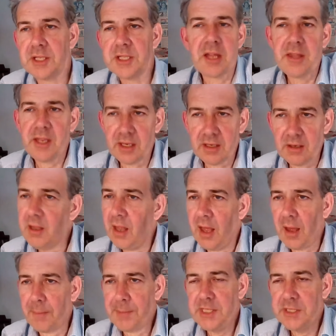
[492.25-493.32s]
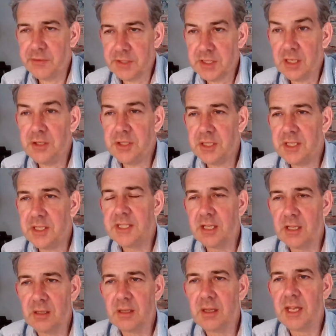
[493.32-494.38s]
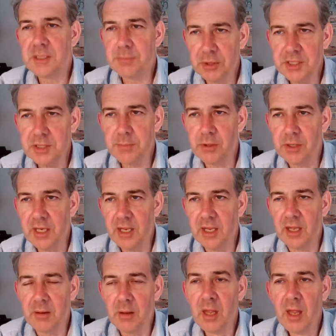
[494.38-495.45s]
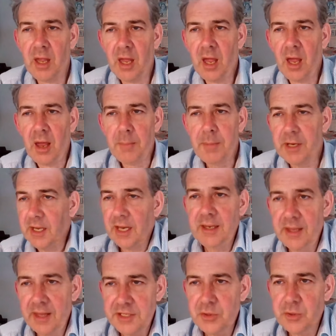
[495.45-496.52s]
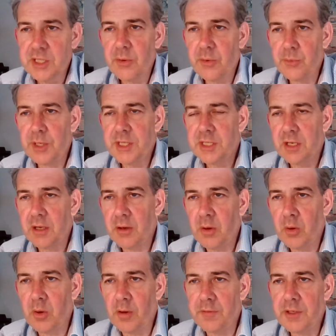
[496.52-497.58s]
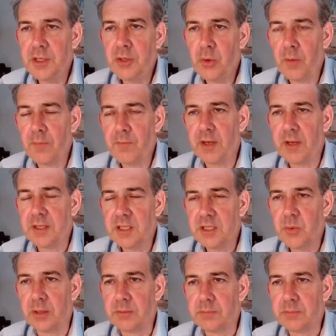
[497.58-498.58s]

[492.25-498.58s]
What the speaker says: I think a peaceful solution is still possible here, but clearly there's also a risk of a new conflict as well.